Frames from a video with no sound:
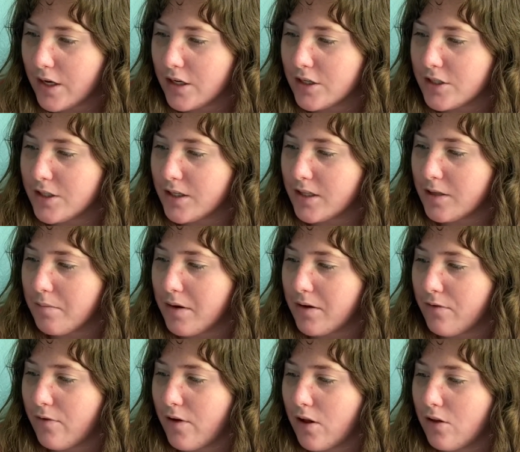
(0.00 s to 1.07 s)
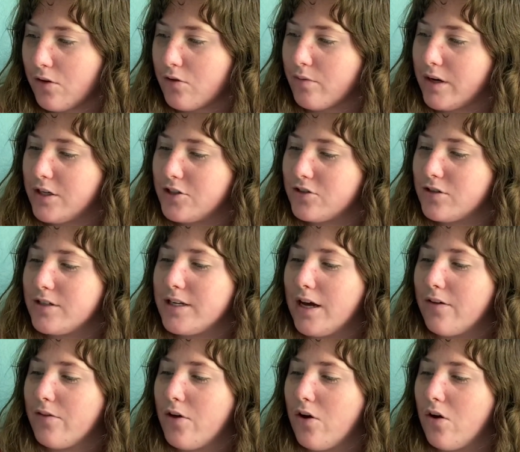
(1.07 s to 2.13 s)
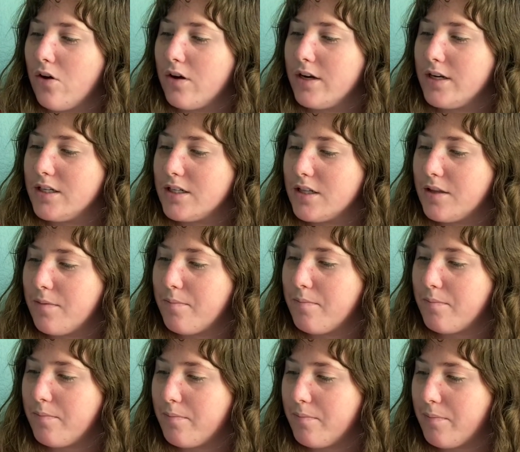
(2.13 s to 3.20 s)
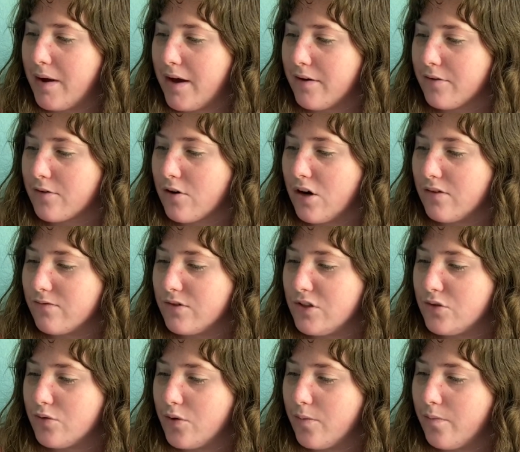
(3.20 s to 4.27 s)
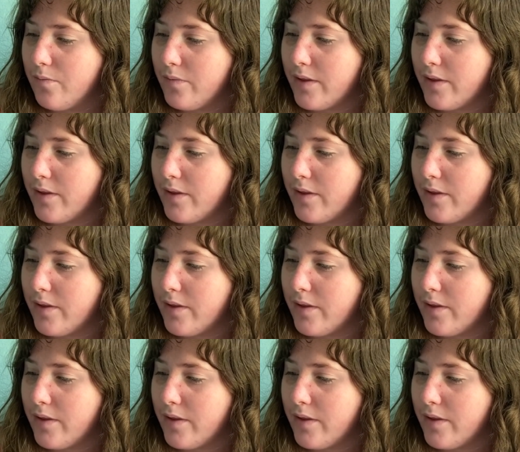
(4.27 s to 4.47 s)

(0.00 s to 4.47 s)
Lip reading: She and the men followed Ranger down the hall and into the battered conference room.